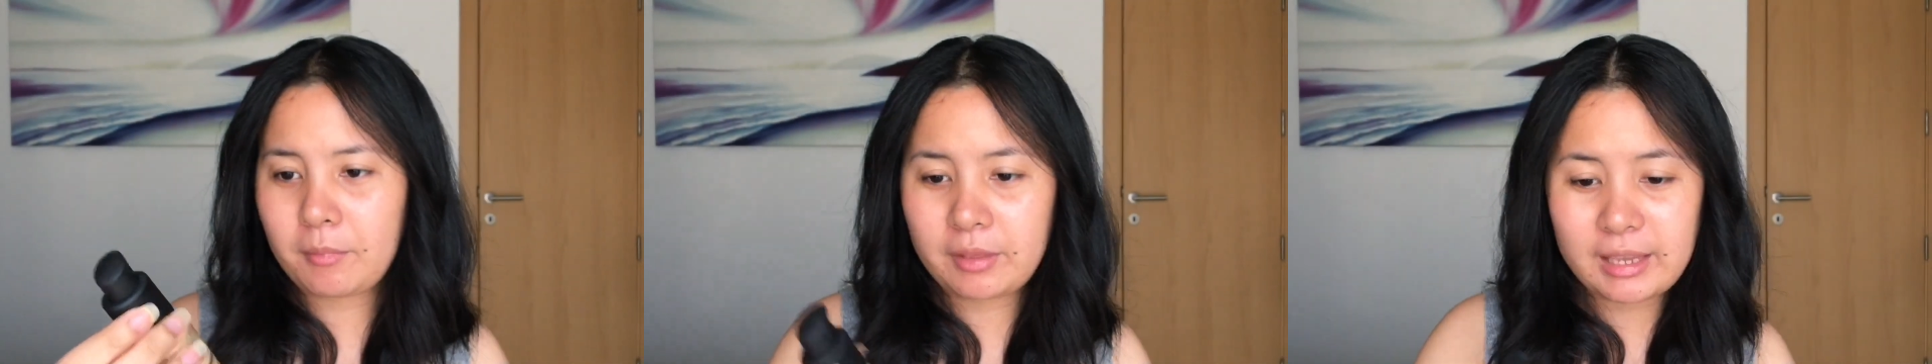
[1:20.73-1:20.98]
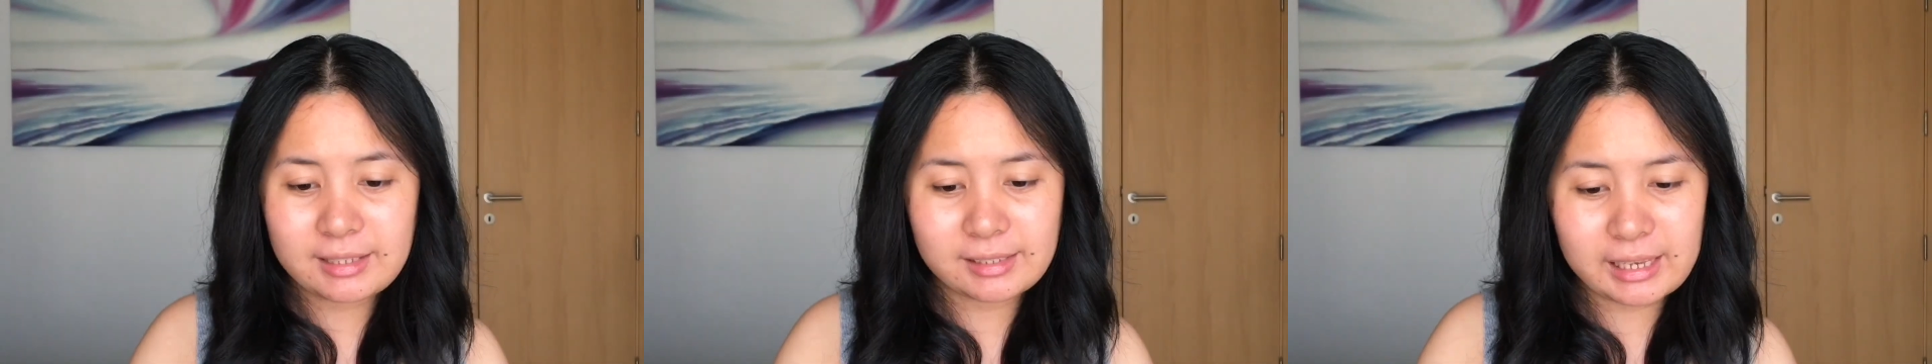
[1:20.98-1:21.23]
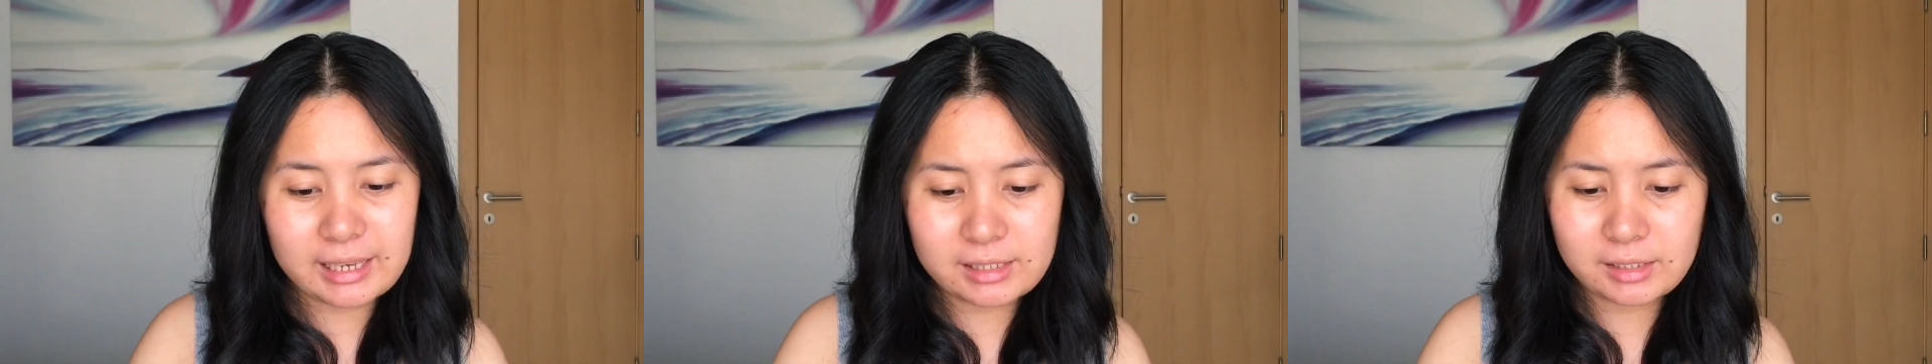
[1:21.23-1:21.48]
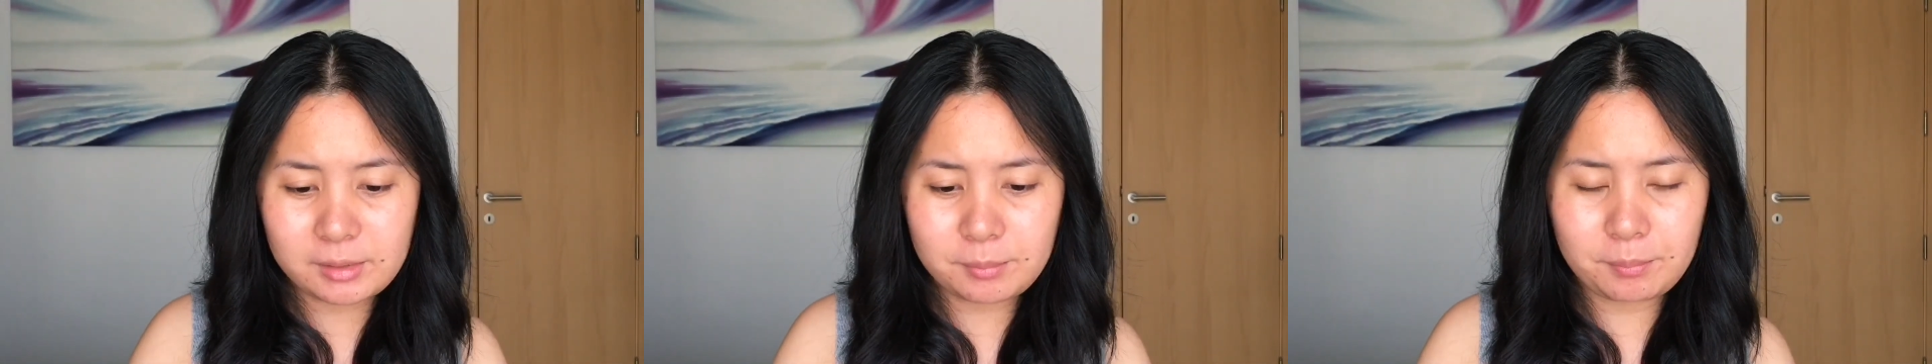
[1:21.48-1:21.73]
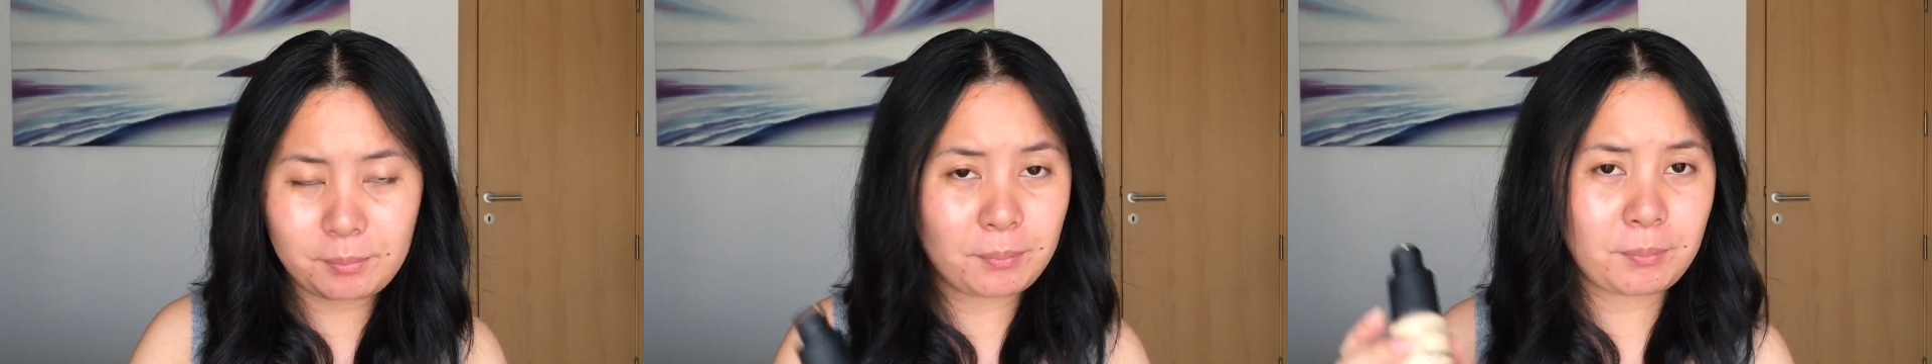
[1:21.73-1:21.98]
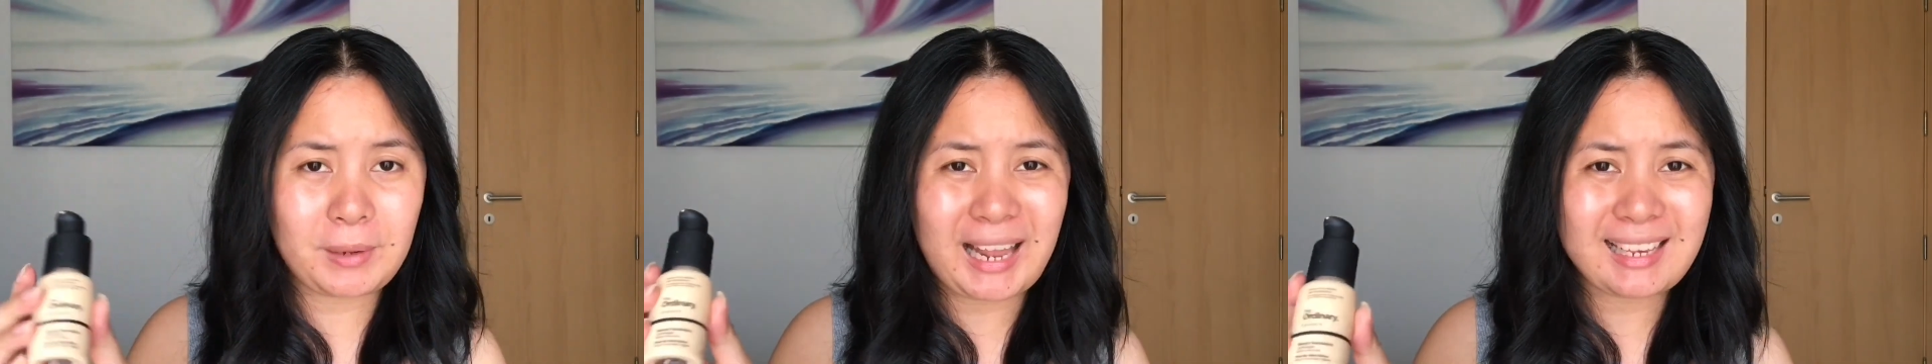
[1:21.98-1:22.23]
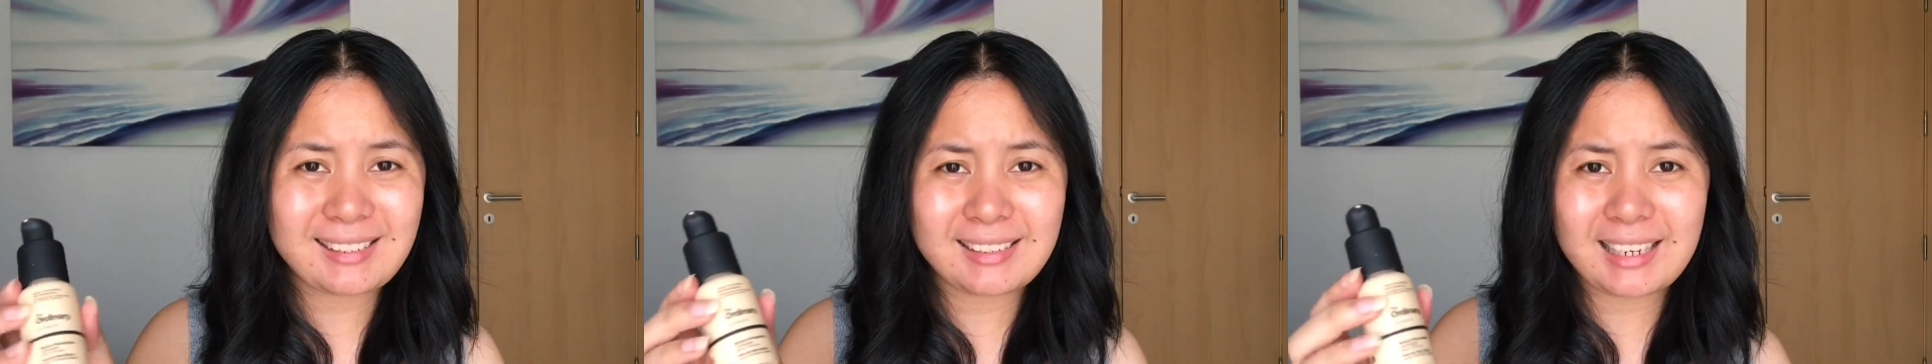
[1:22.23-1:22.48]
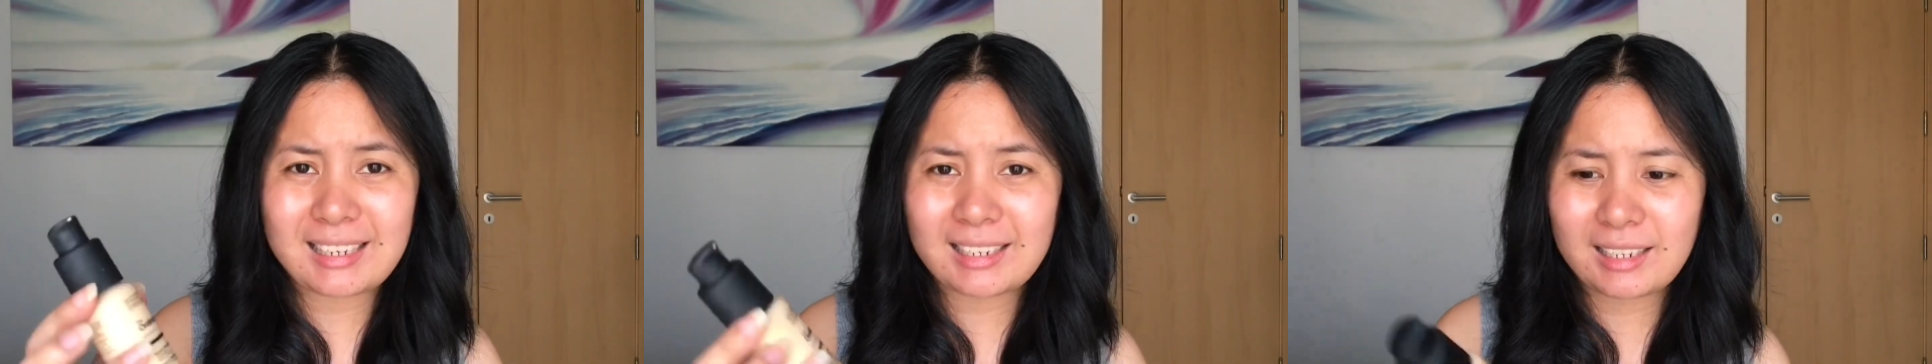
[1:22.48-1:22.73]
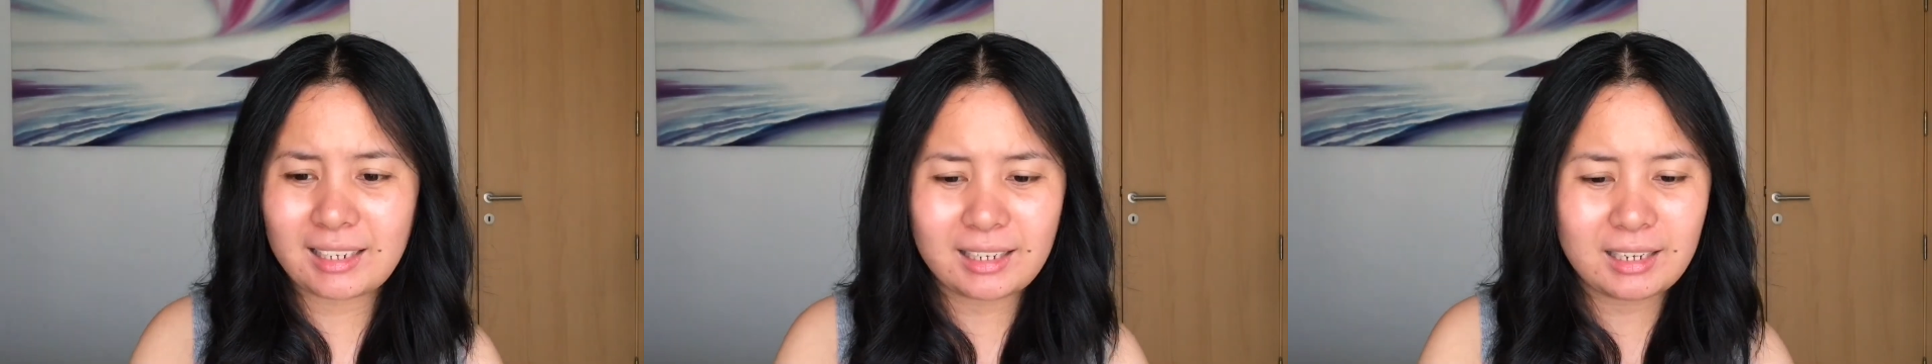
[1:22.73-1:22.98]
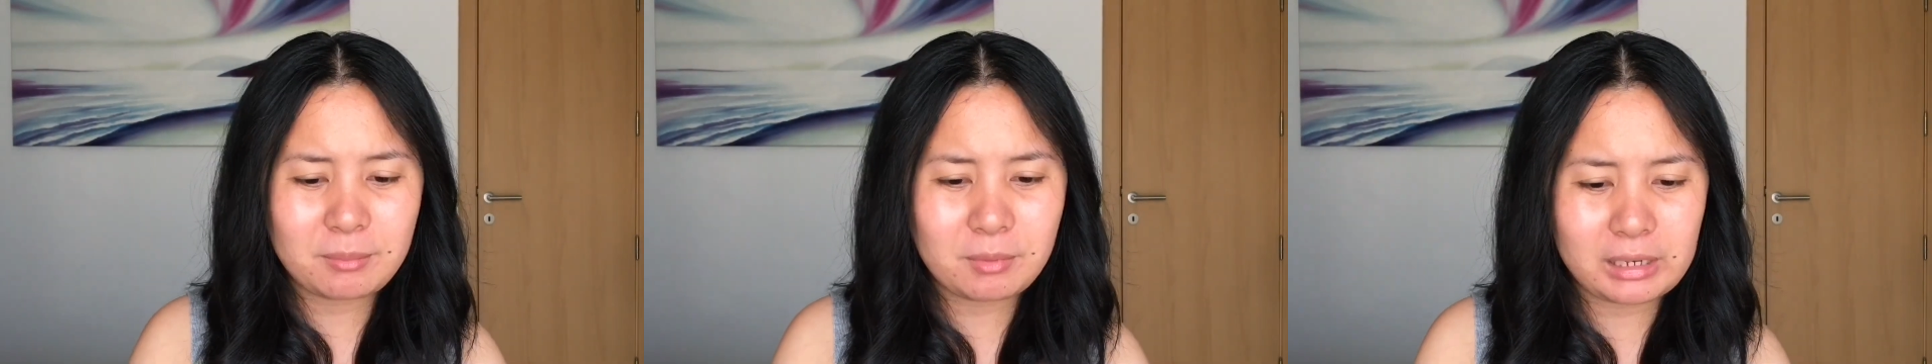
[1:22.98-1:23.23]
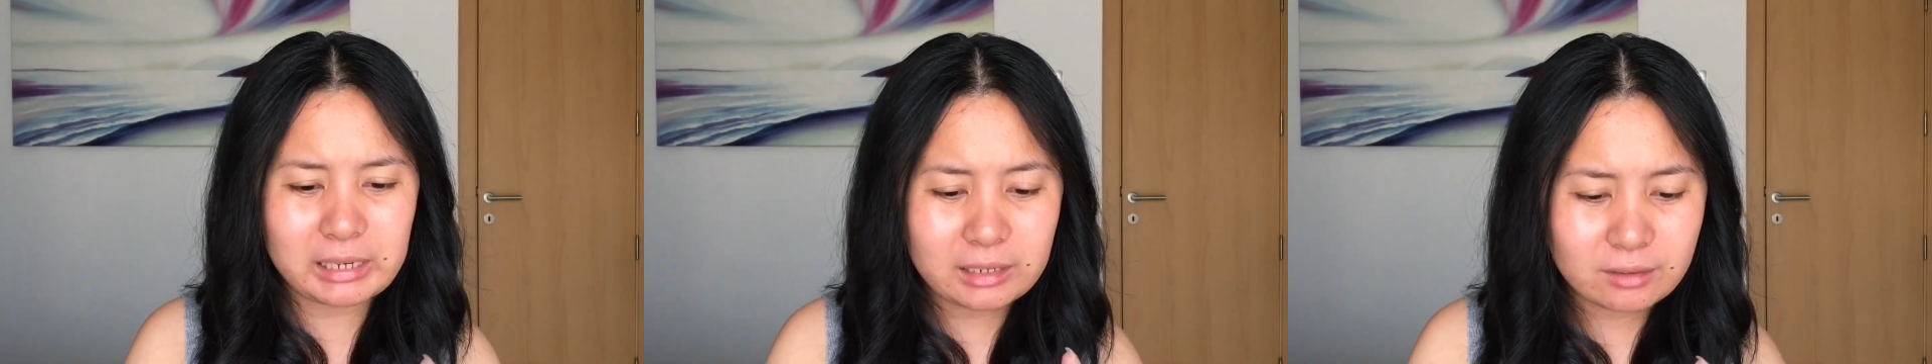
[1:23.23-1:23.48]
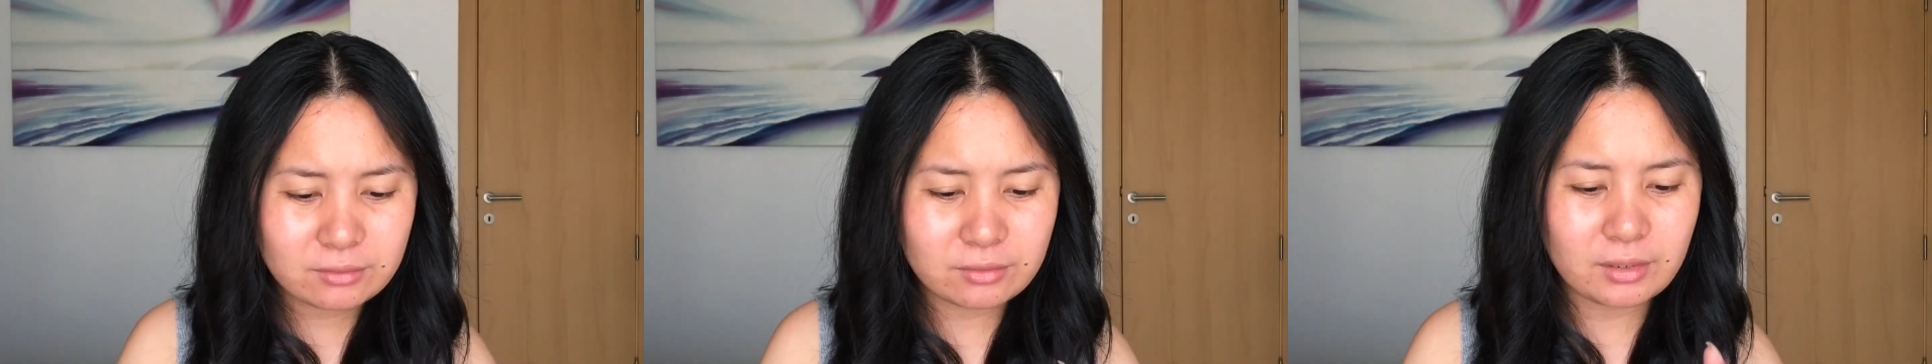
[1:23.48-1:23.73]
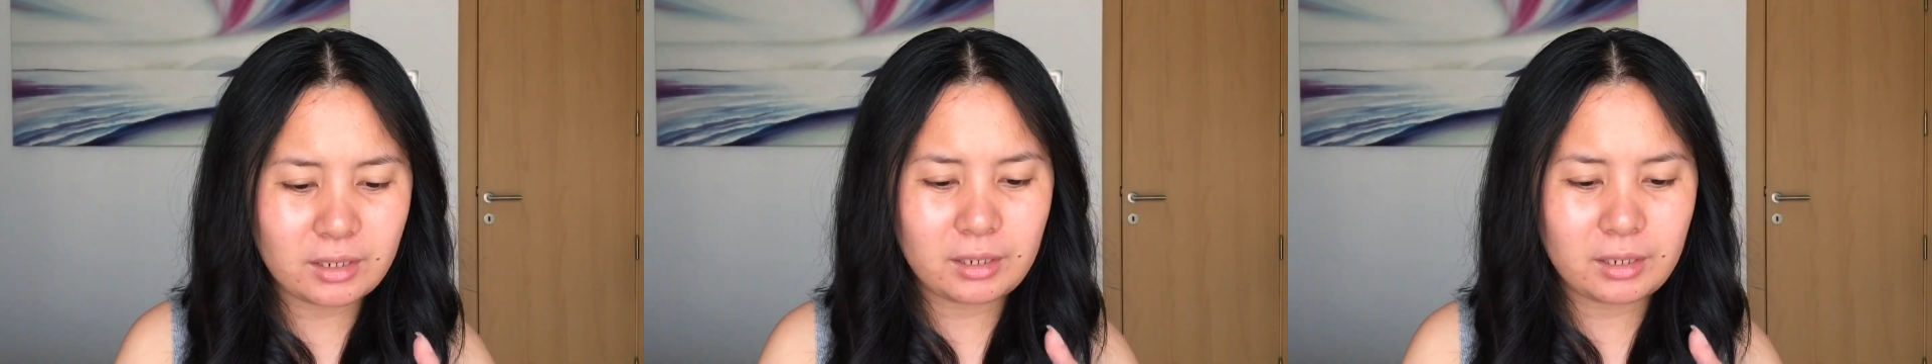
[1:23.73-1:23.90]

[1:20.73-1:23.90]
This is plastic, I believe.